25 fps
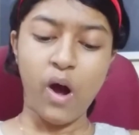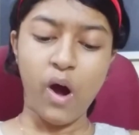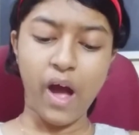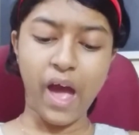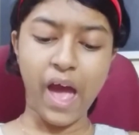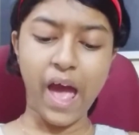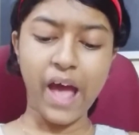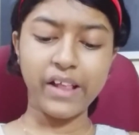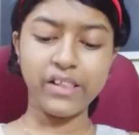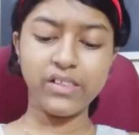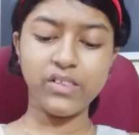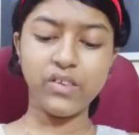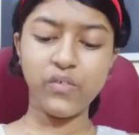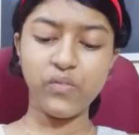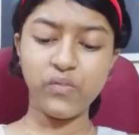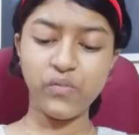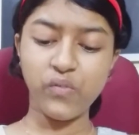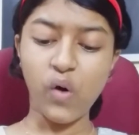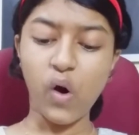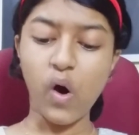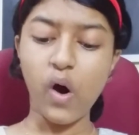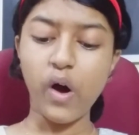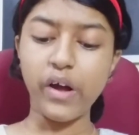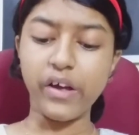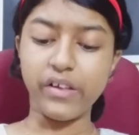At the
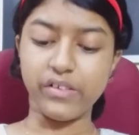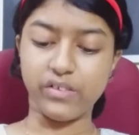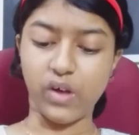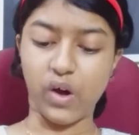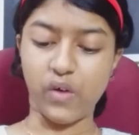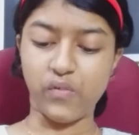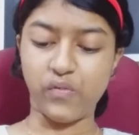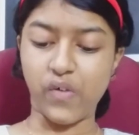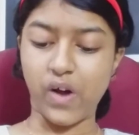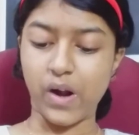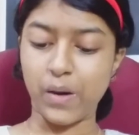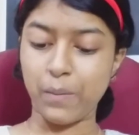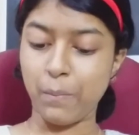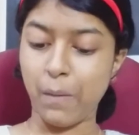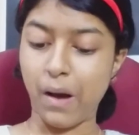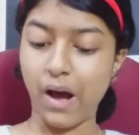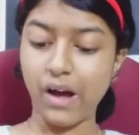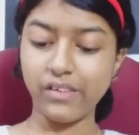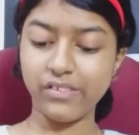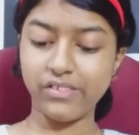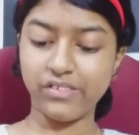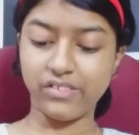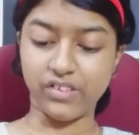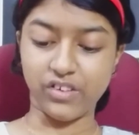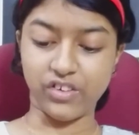voice of her
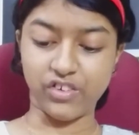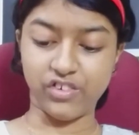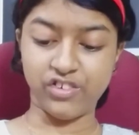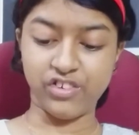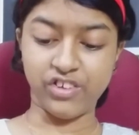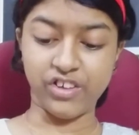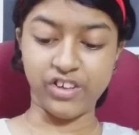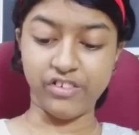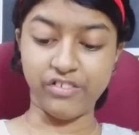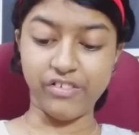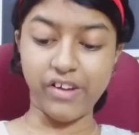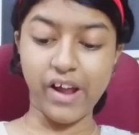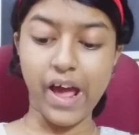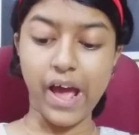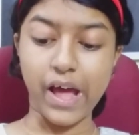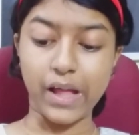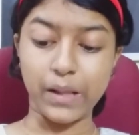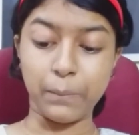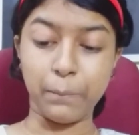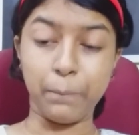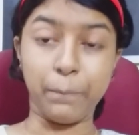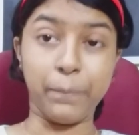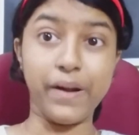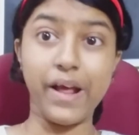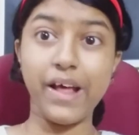master, she
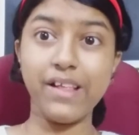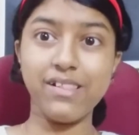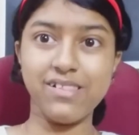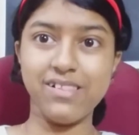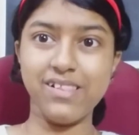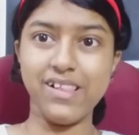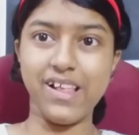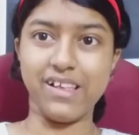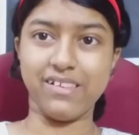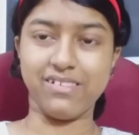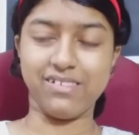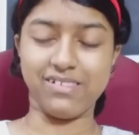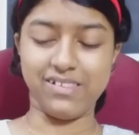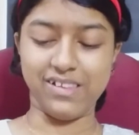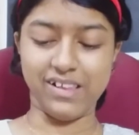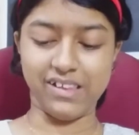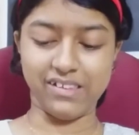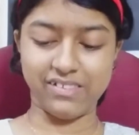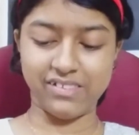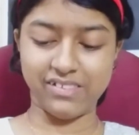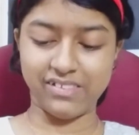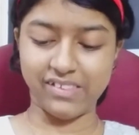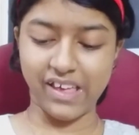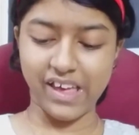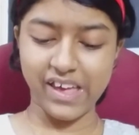ran breathlessly,
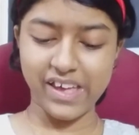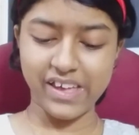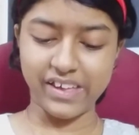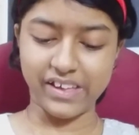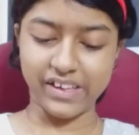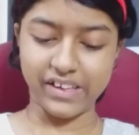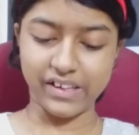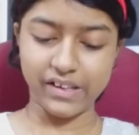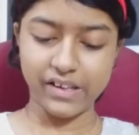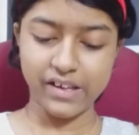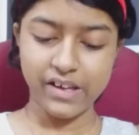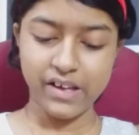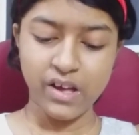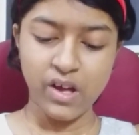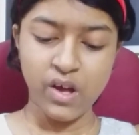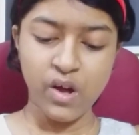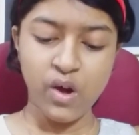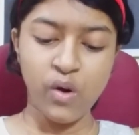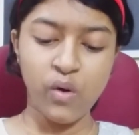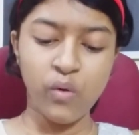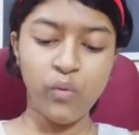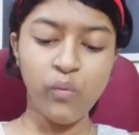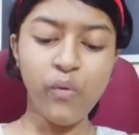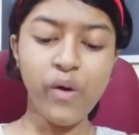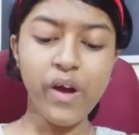saying,
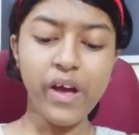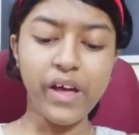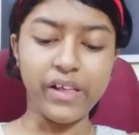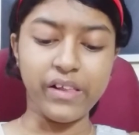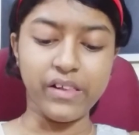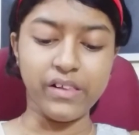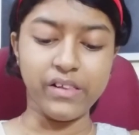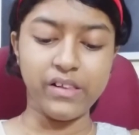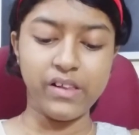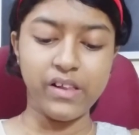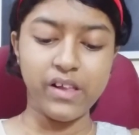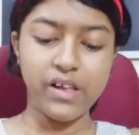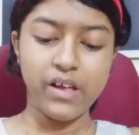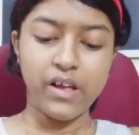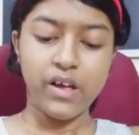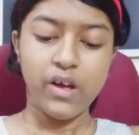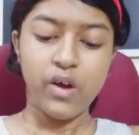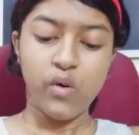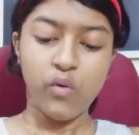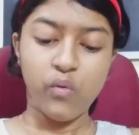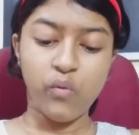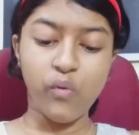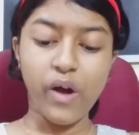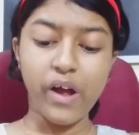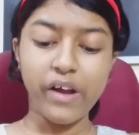"Well,
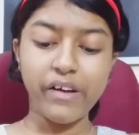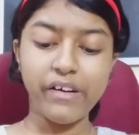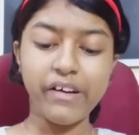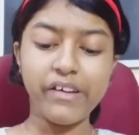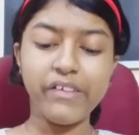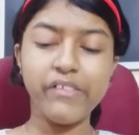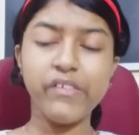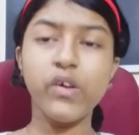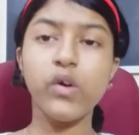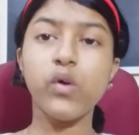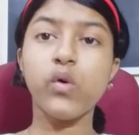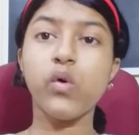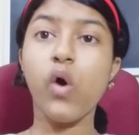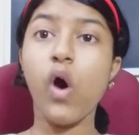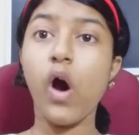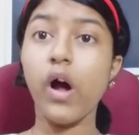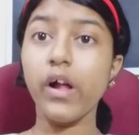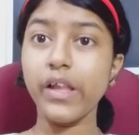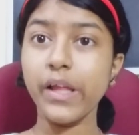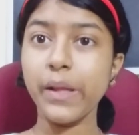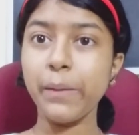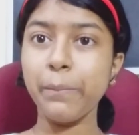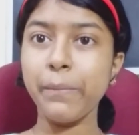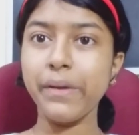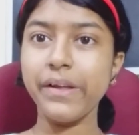where are you
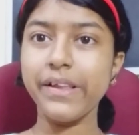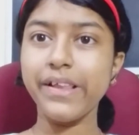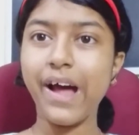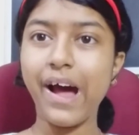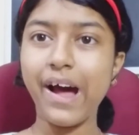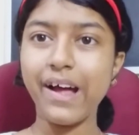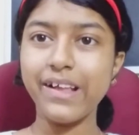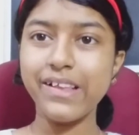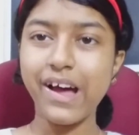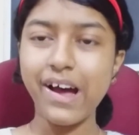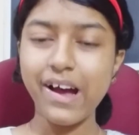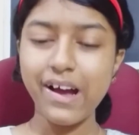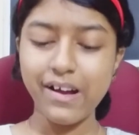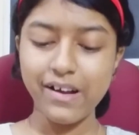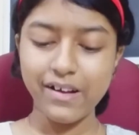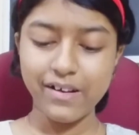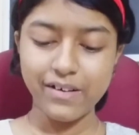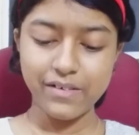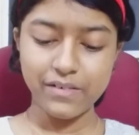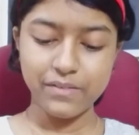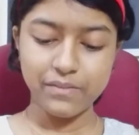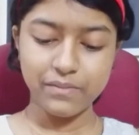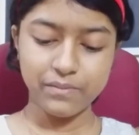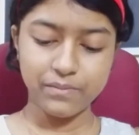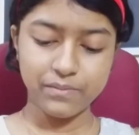calling me, Dada?"
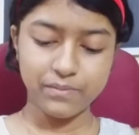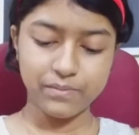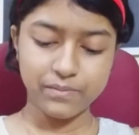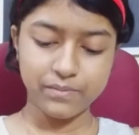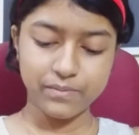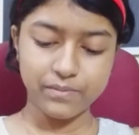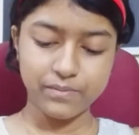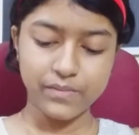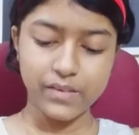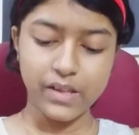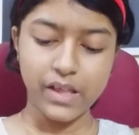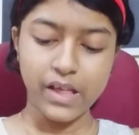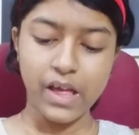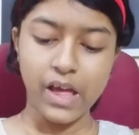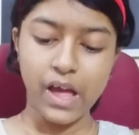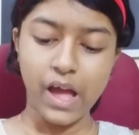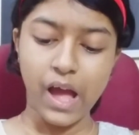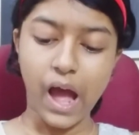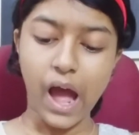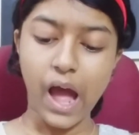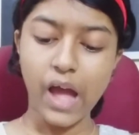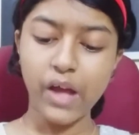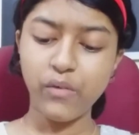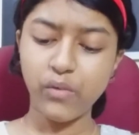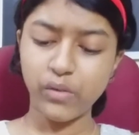
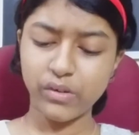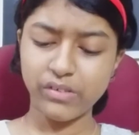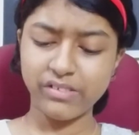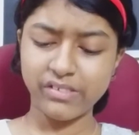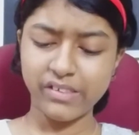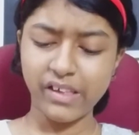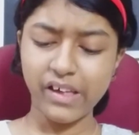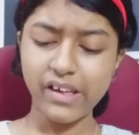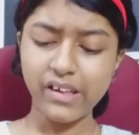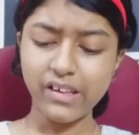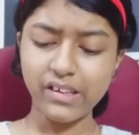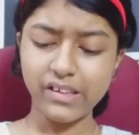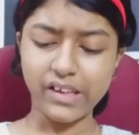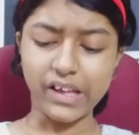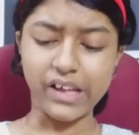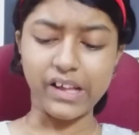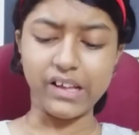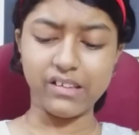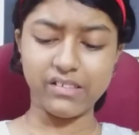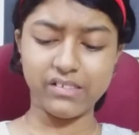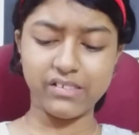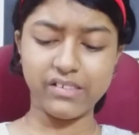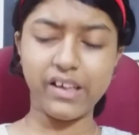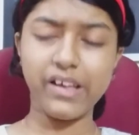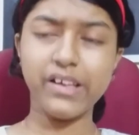"I was
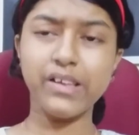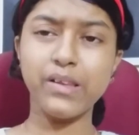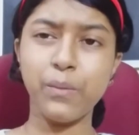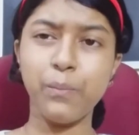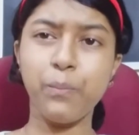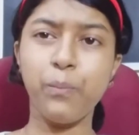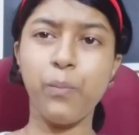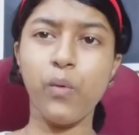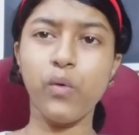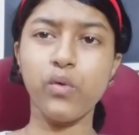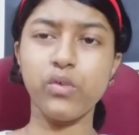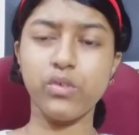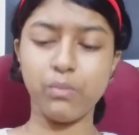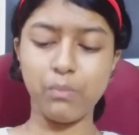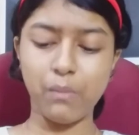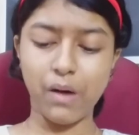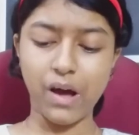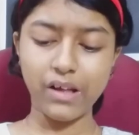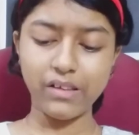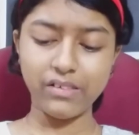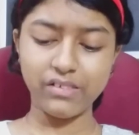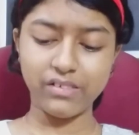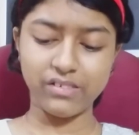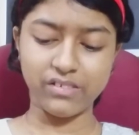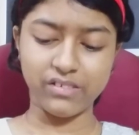thinking," said the
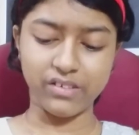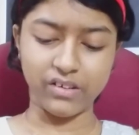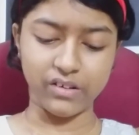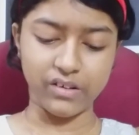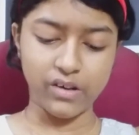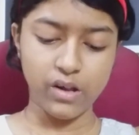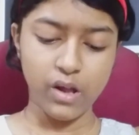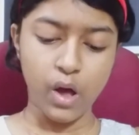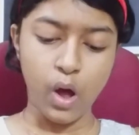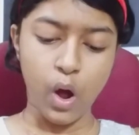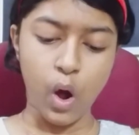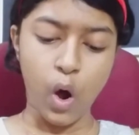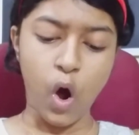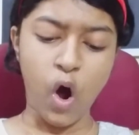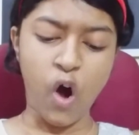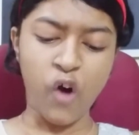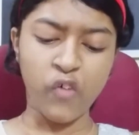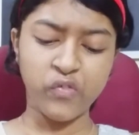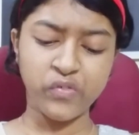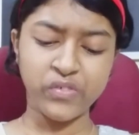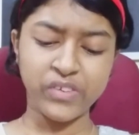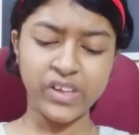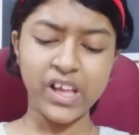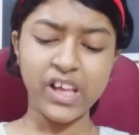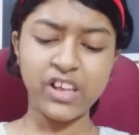postmaster,
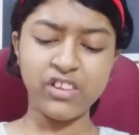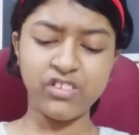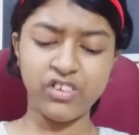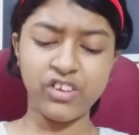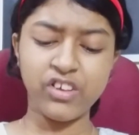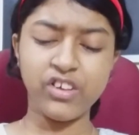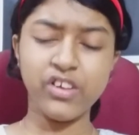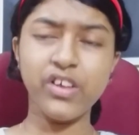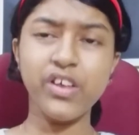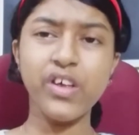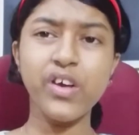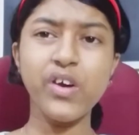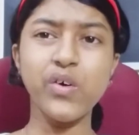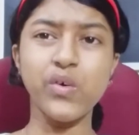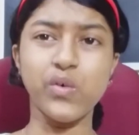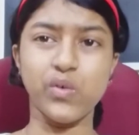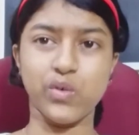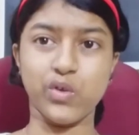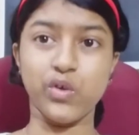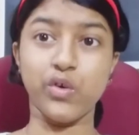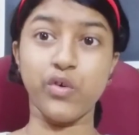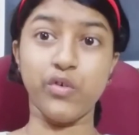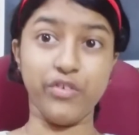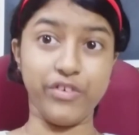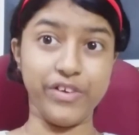"of teaching you
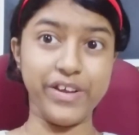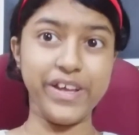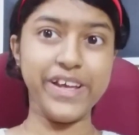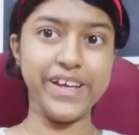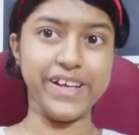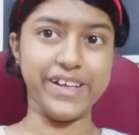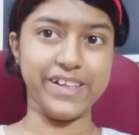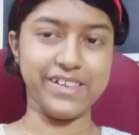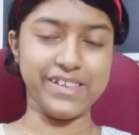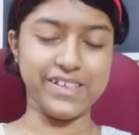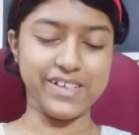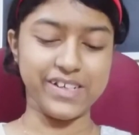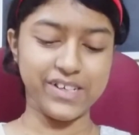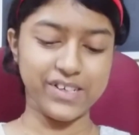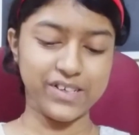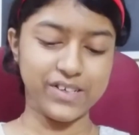to read."